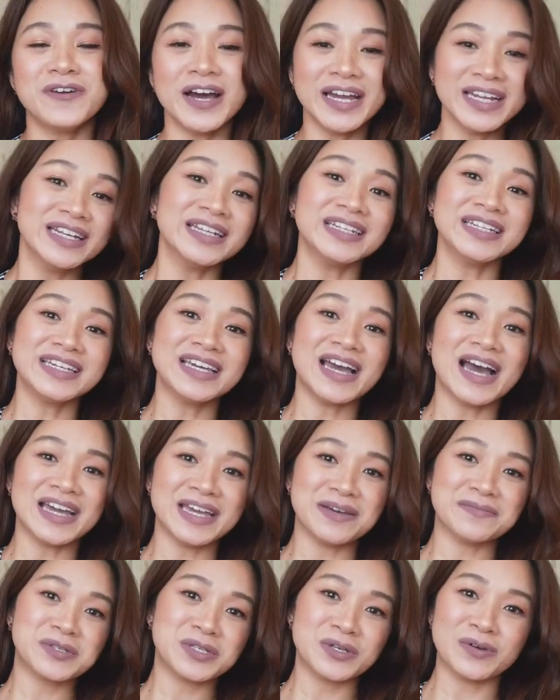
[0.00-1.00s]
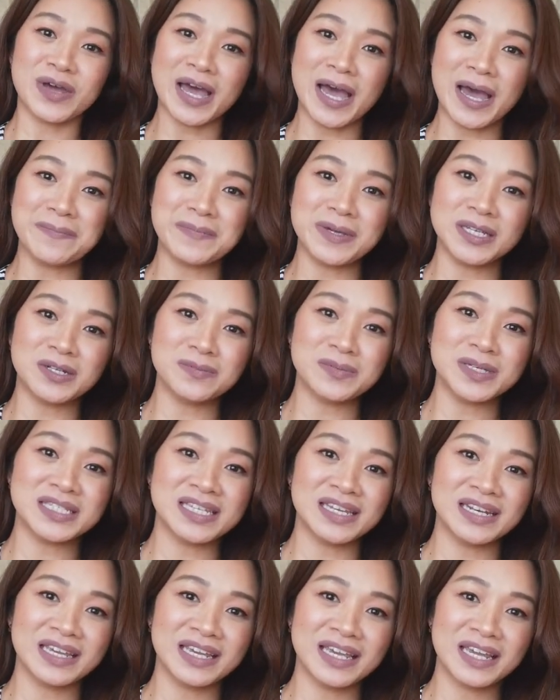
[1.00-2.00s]
Finally, I am so happy to
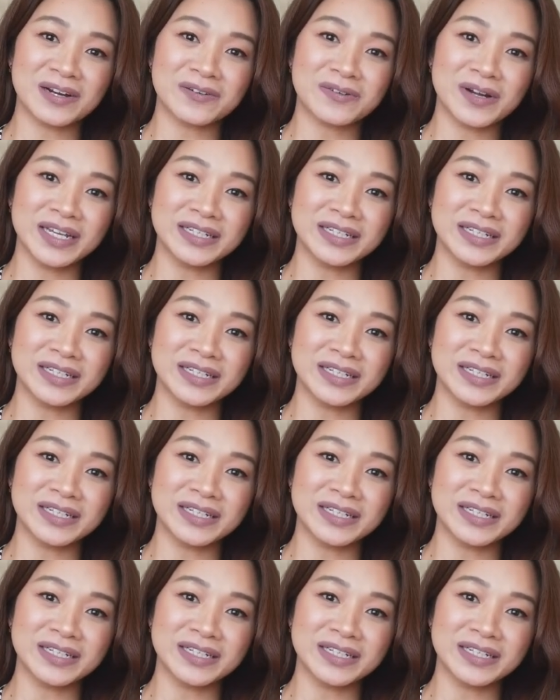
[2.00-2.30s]
be sitting here